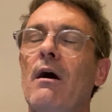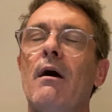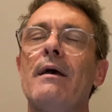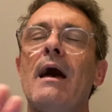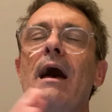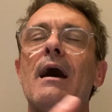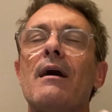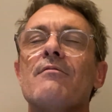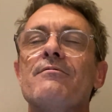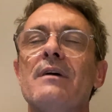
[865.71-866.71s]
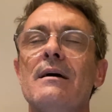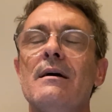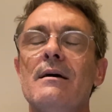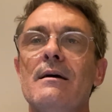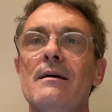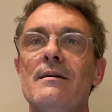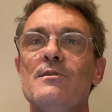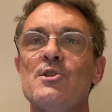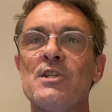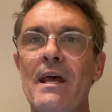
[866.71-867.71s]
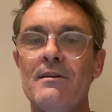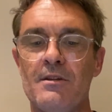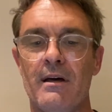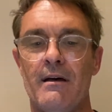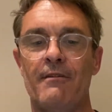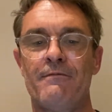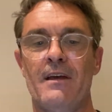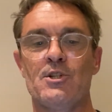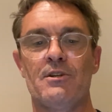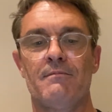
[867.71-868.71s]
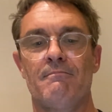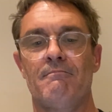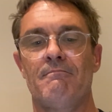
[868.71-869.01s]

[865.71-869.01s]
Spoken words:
I have tender affection.